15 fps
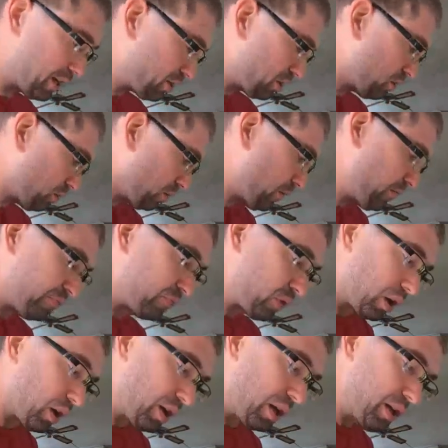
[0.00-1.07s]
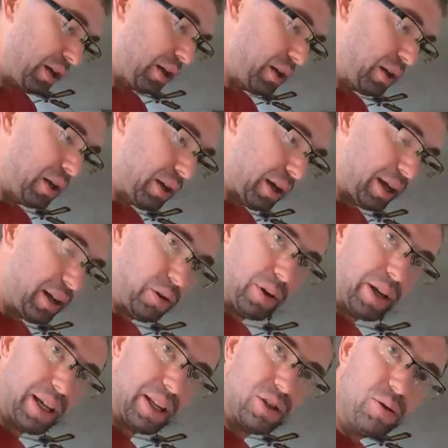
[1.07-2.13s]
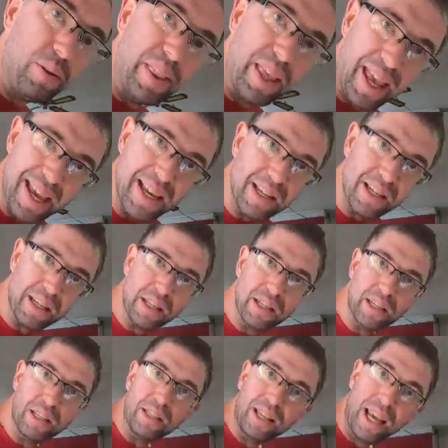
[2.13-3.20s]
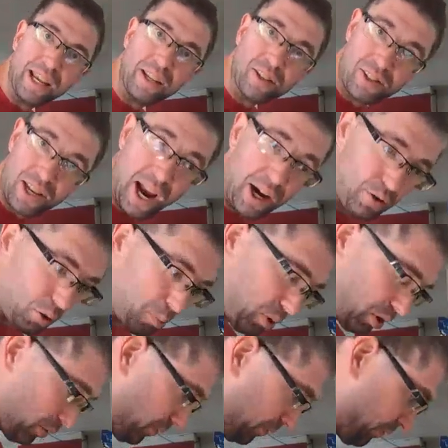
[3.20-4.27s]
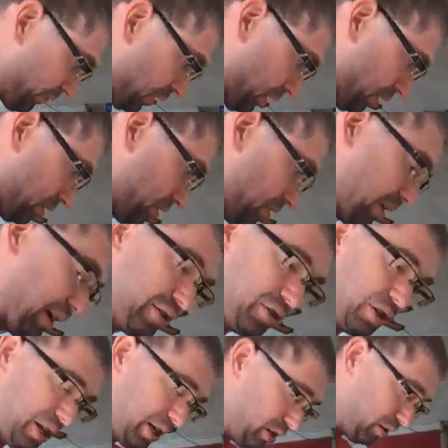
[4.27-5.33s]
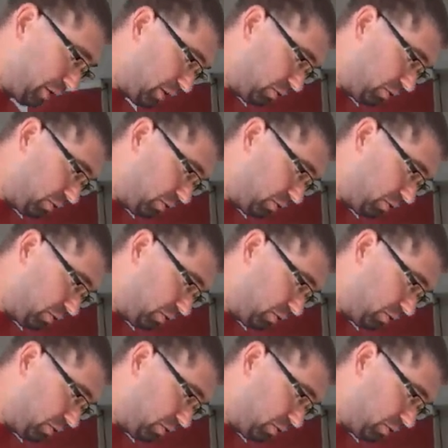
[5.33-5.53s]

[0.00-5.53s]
so I don't get to the end and it tastes terrible. So as you go, you